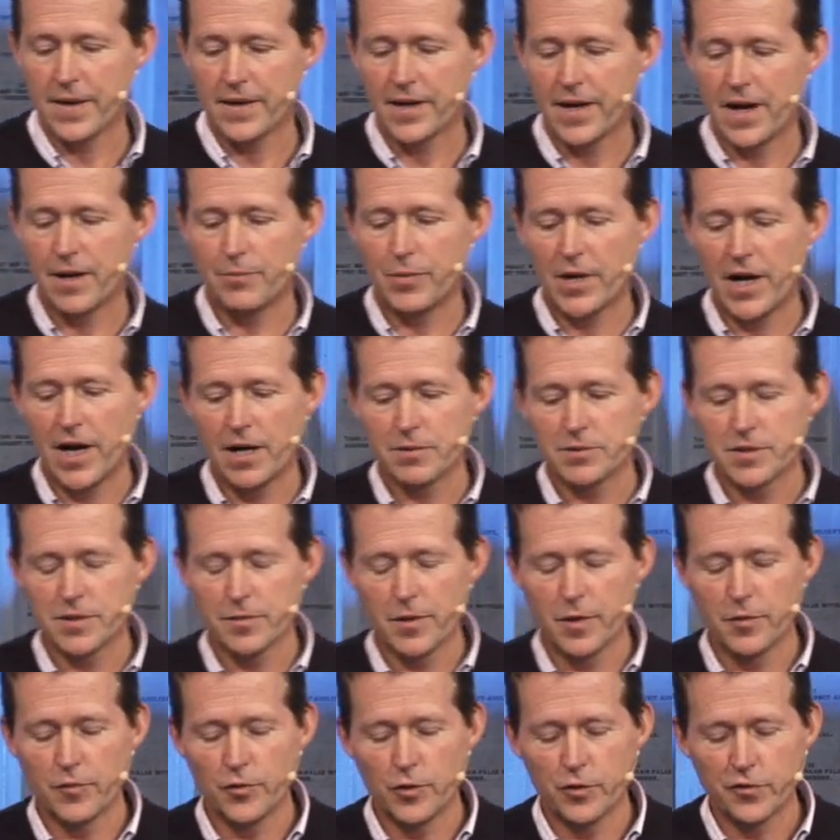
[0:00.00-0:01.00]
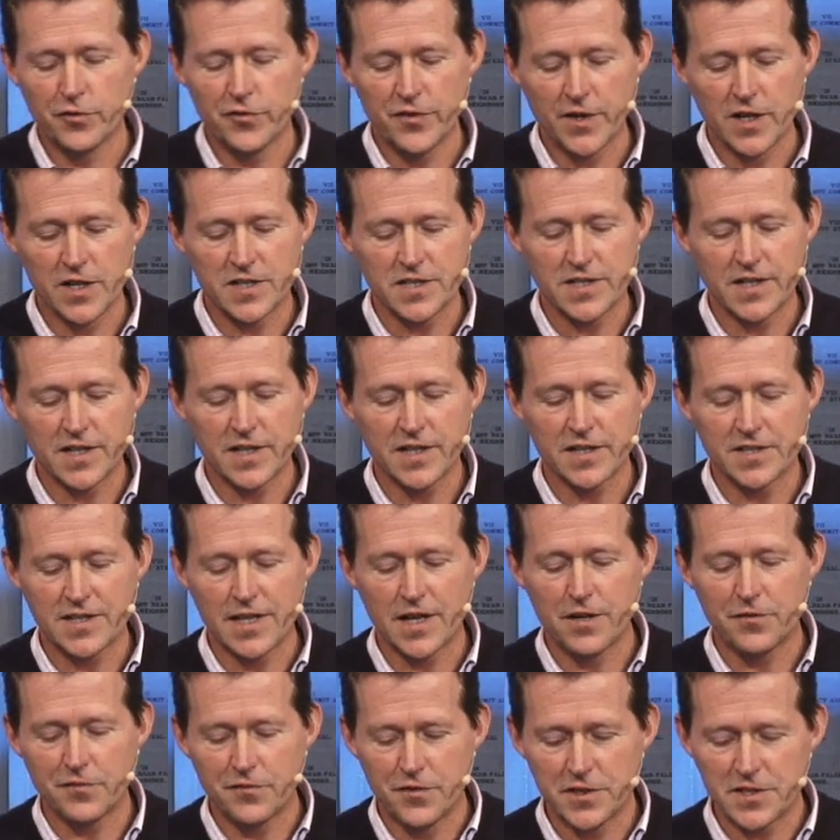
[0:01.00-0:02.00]
And perhaps above all, fasting is
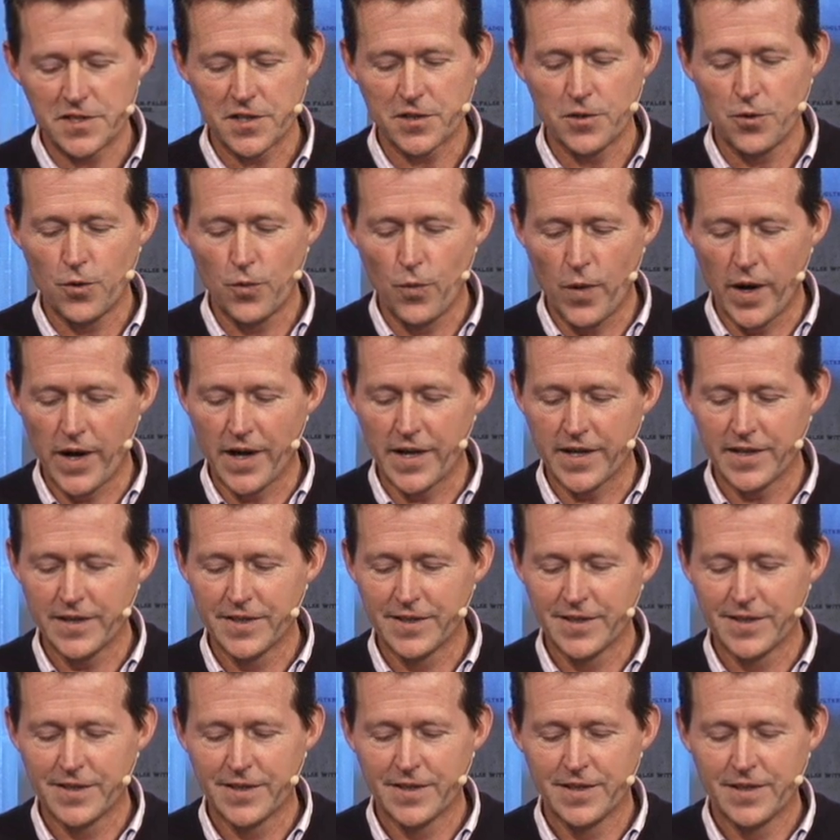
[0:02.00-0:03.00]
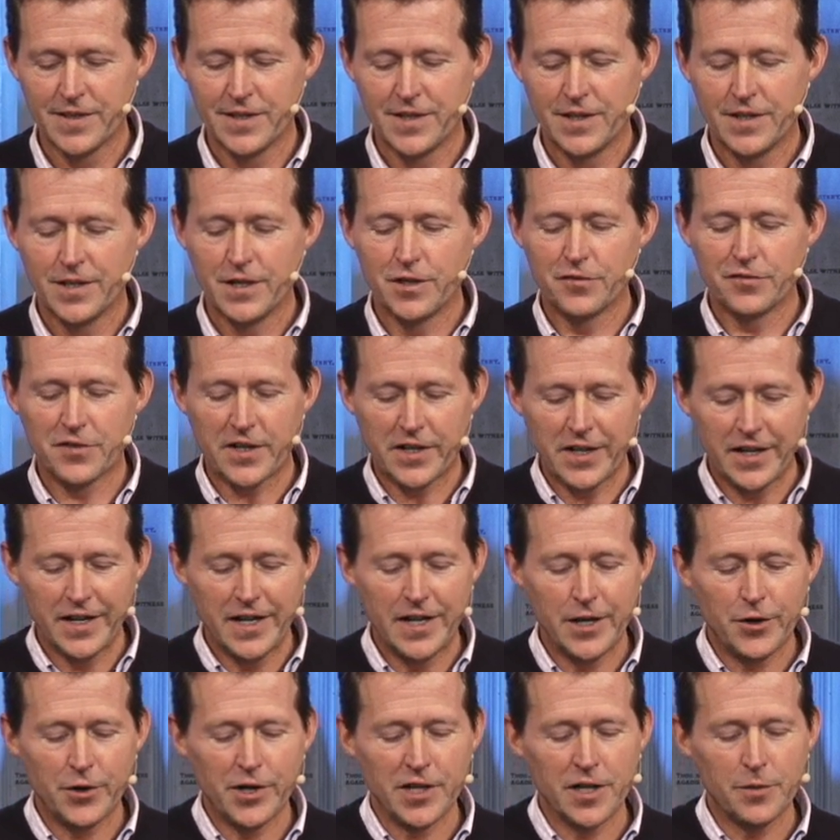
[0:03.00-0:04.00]
that physical way of
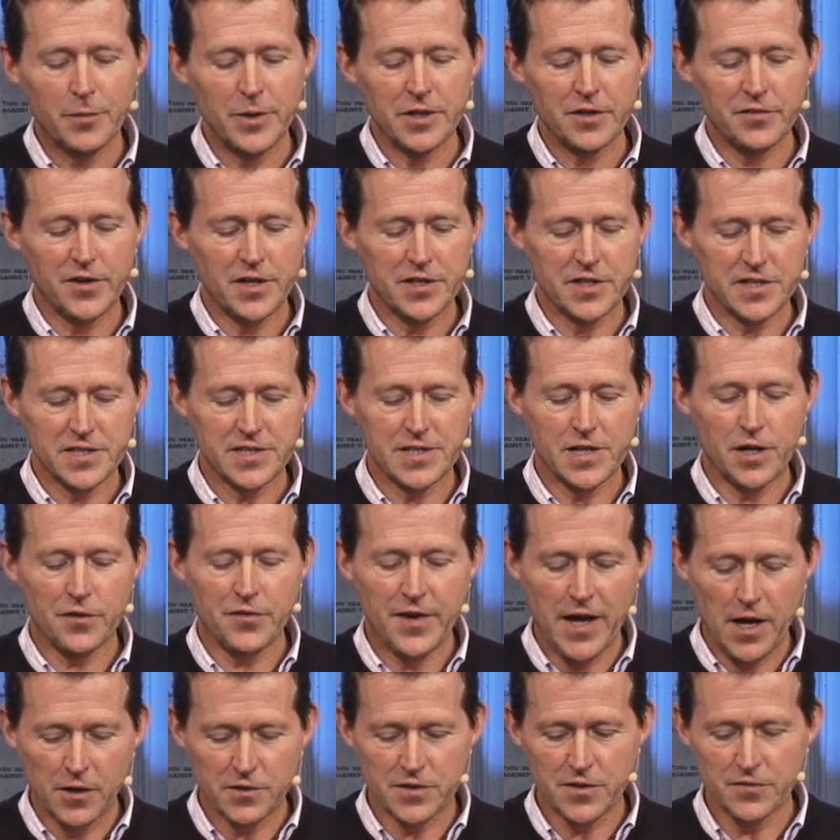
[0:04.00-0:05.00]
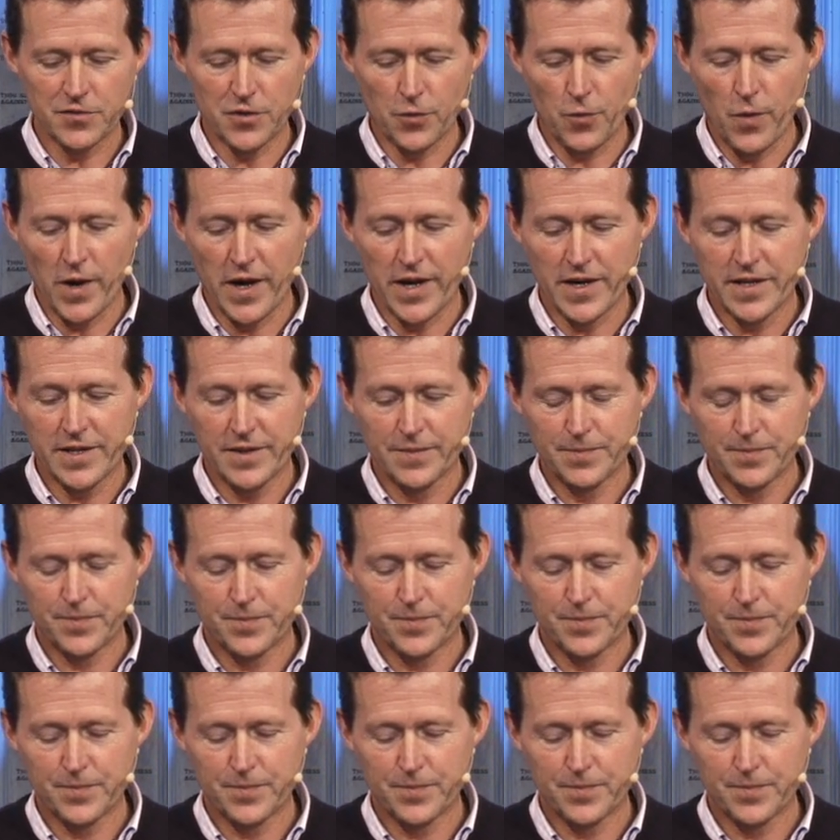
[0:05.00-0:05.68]
clearing a bit of other stuff out of the way